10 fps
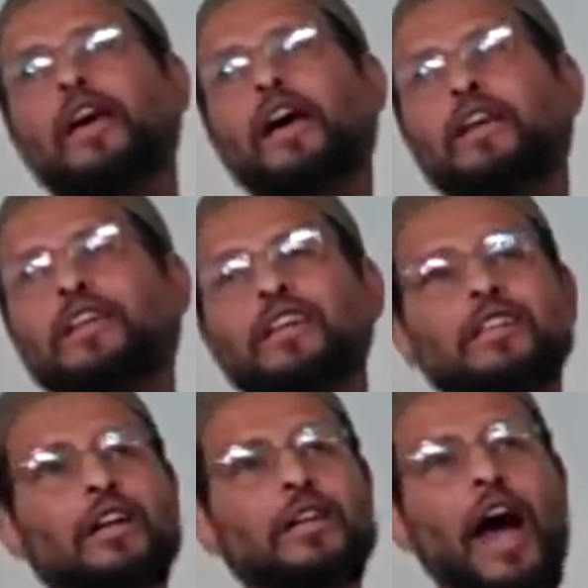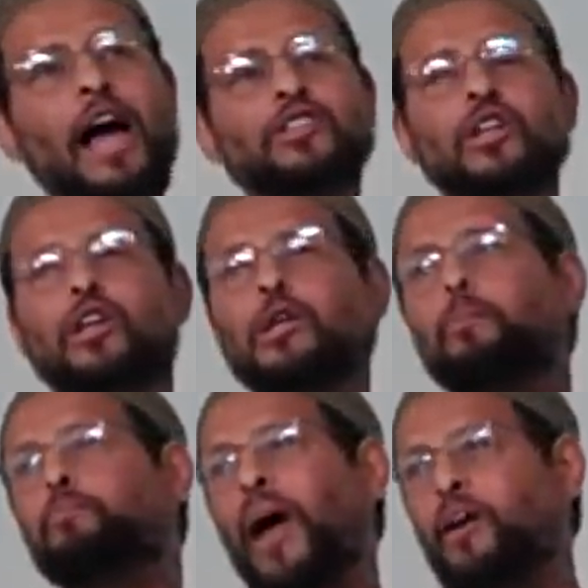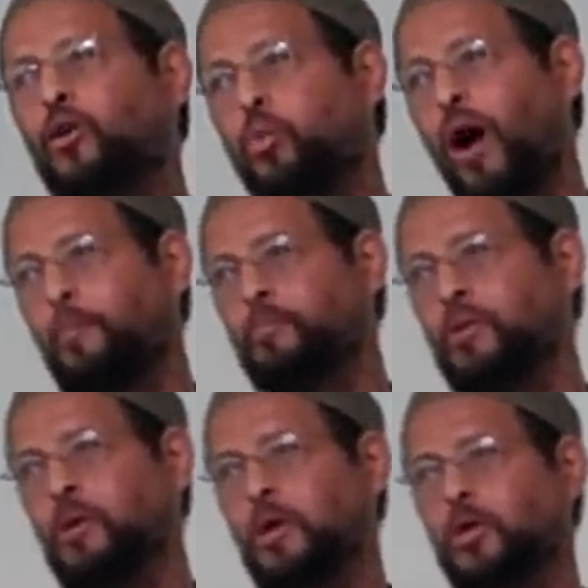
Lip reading: and ideologically bankrupt.